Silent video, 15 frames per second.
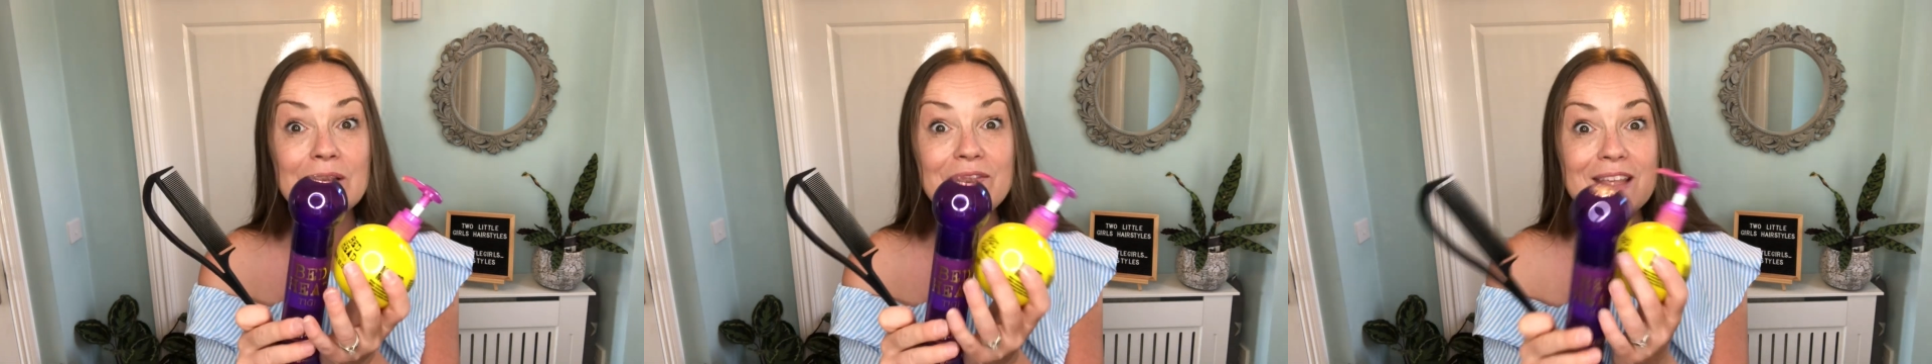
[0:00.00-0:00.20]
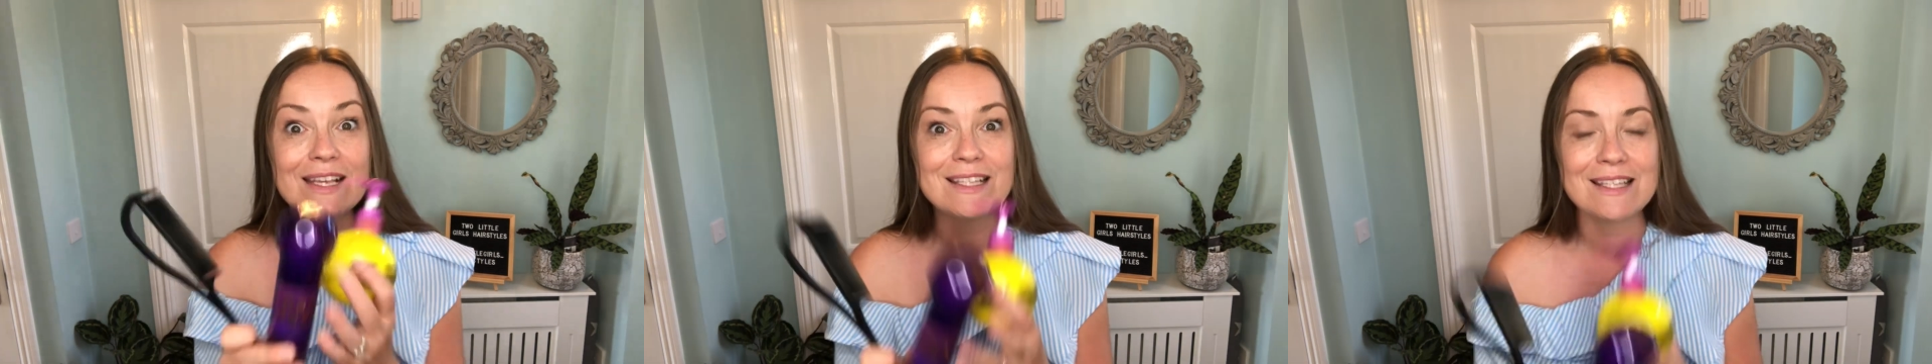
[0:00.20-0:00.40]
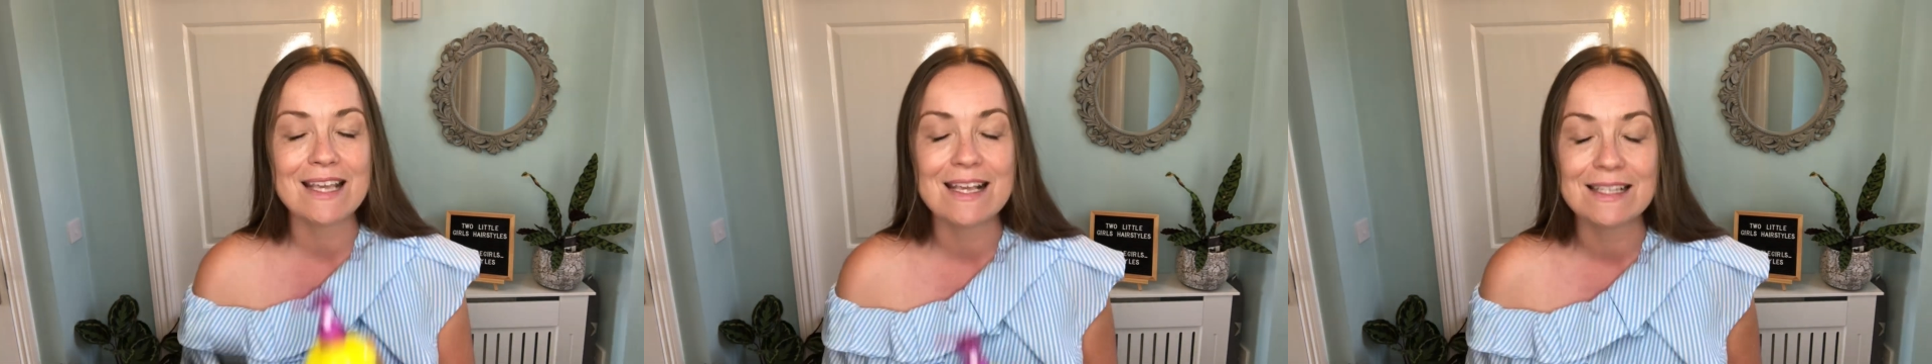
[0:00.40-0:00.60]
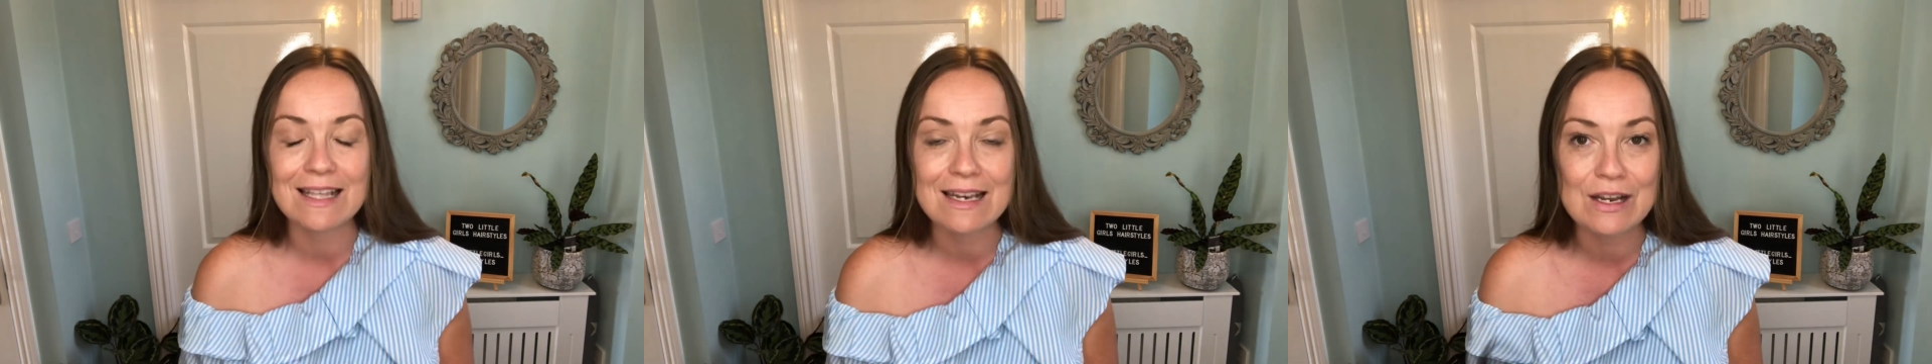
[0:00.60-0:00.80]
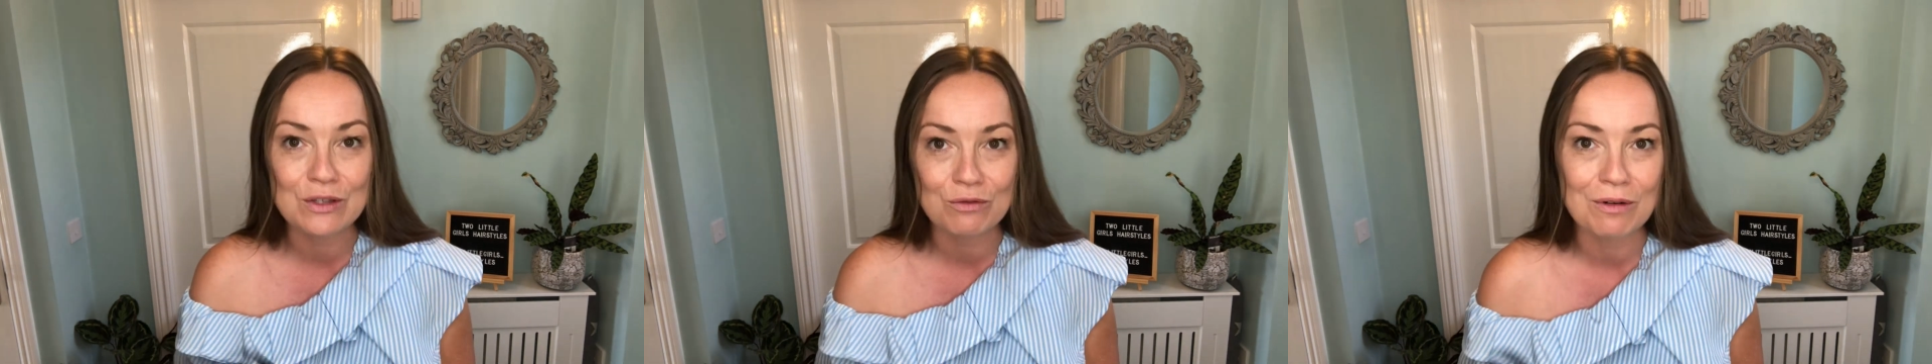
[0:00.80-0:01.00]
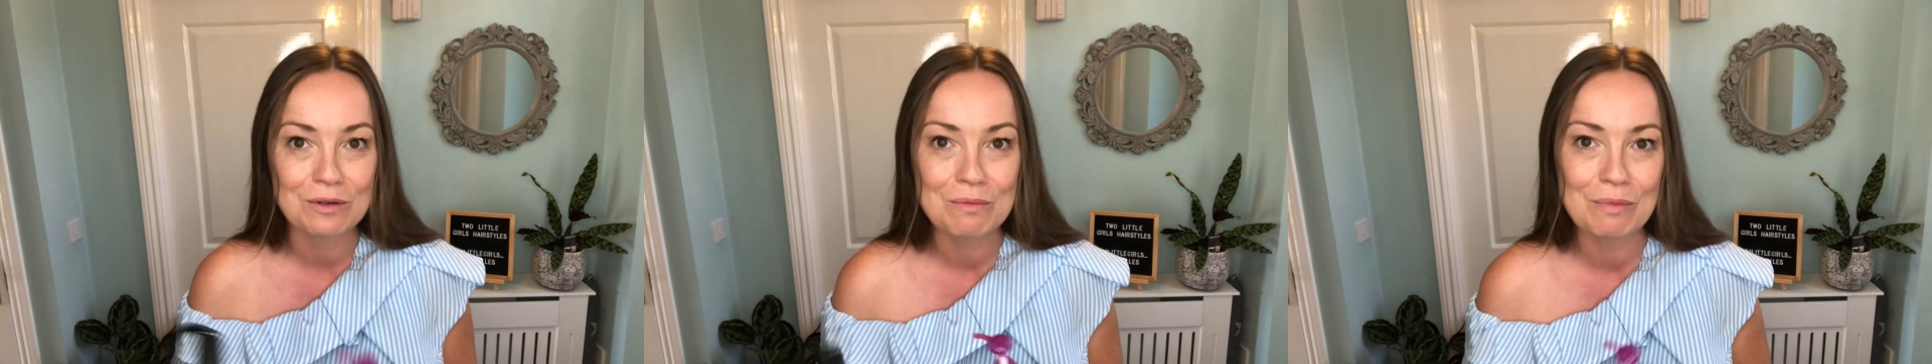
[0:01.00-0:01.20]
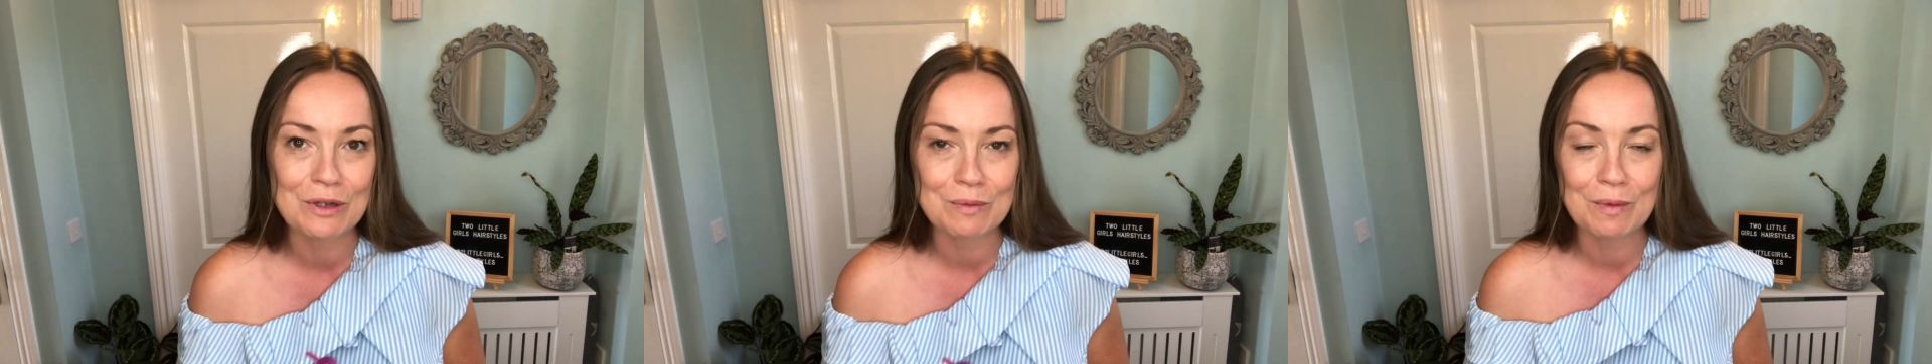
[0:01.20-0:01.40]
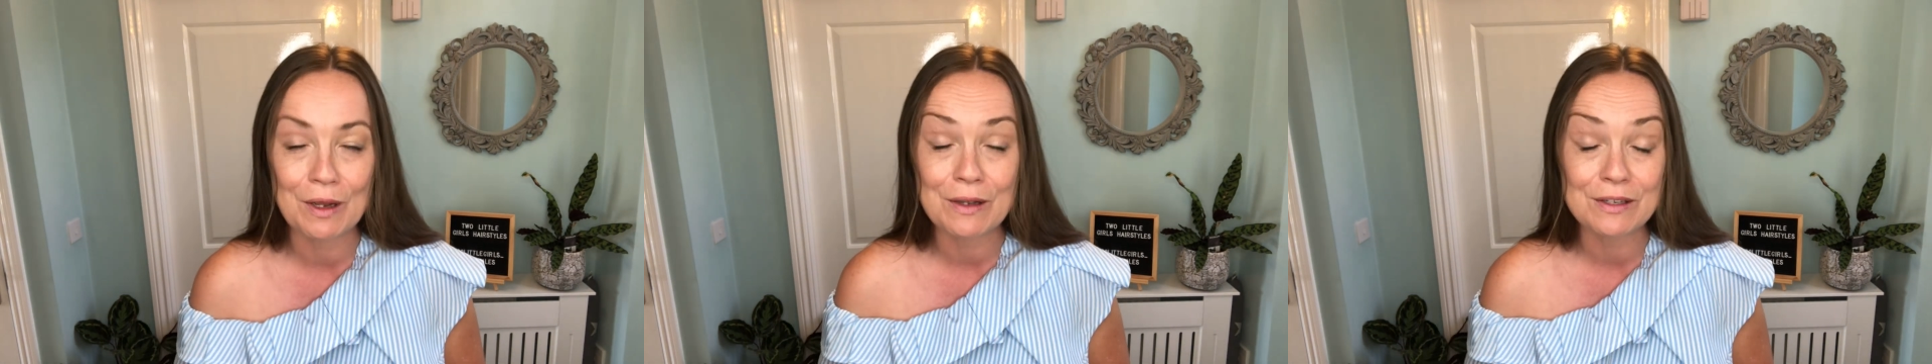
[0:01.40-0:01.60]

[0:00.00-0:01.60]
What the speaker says: of these things in the description box below,